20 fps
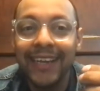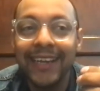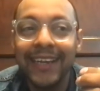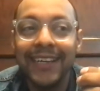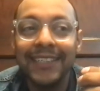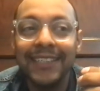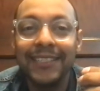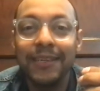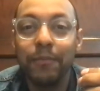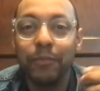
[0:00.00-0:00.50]

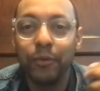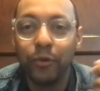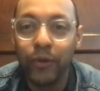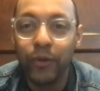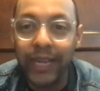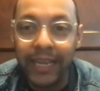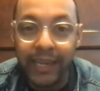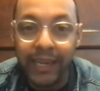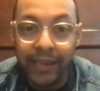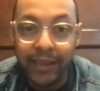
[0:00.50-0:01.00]
to
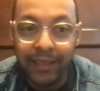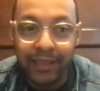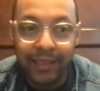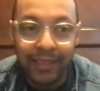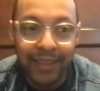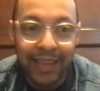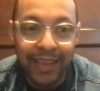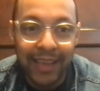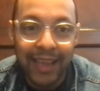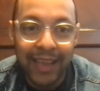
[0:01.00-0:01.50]
breathe.
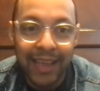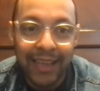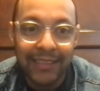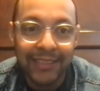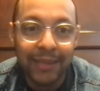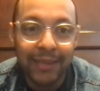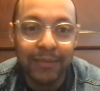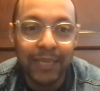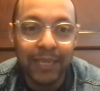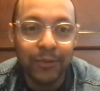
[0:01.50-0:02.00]
And
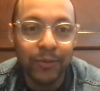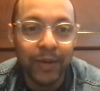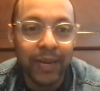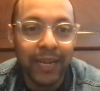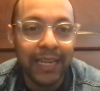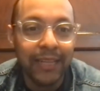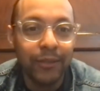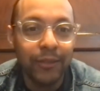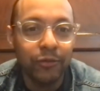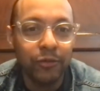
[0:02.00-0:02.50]
sometimes when I
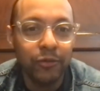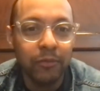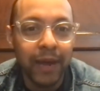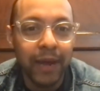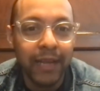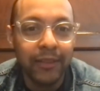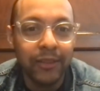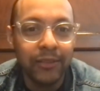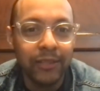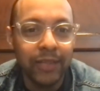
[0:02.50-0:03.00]
get those
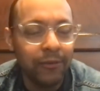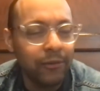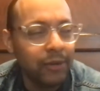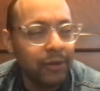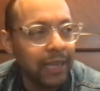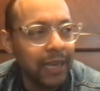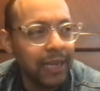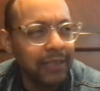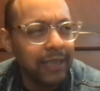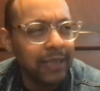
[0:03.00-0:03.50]
reminders, I
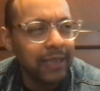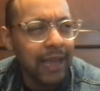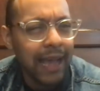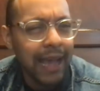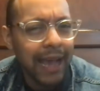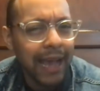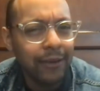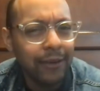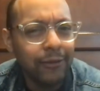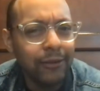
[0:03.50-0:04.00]
realize
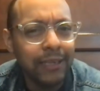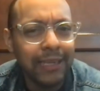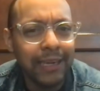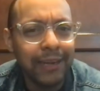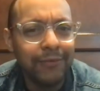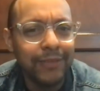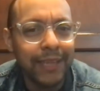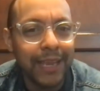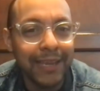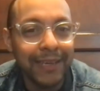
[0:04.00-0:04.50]

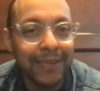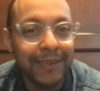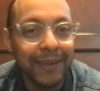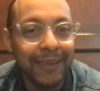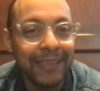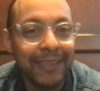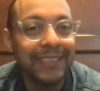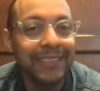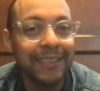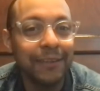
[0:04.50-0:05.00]

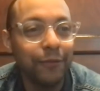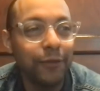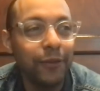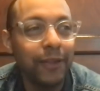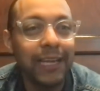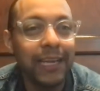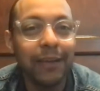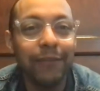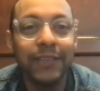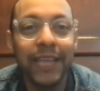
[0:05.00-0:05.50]
it doesn't feel
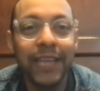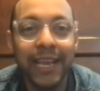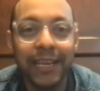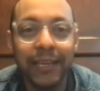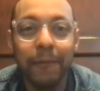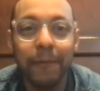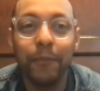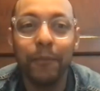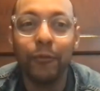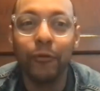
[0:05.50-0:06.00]
like I've
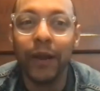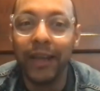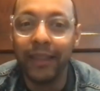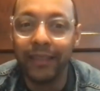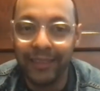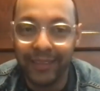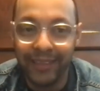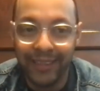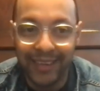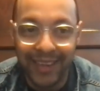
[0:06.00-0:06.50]
taken a breath
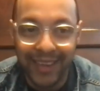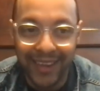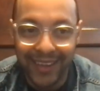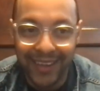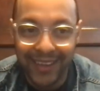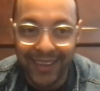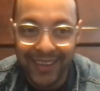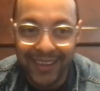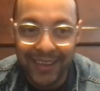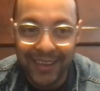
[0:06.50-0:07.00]
today.
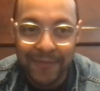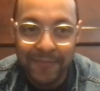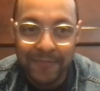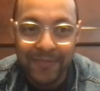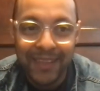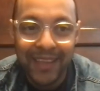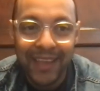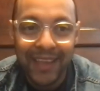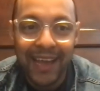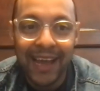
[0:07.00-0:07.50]

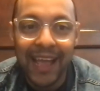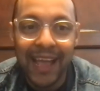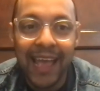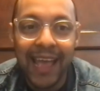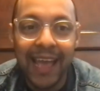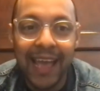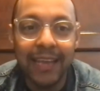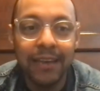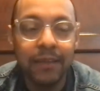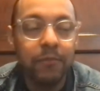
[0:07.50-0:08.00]

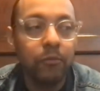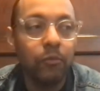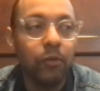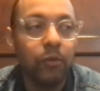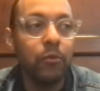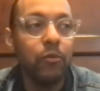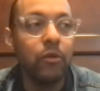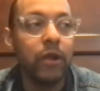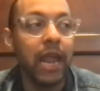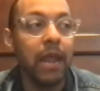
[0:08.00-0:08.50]
And
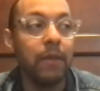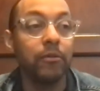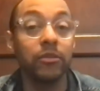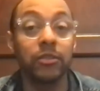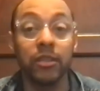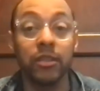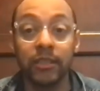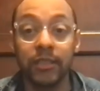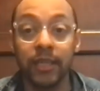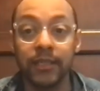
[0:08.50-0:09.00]
when we're able
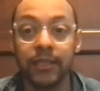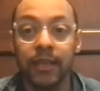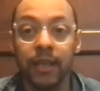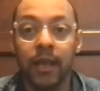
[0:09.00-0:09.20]
to just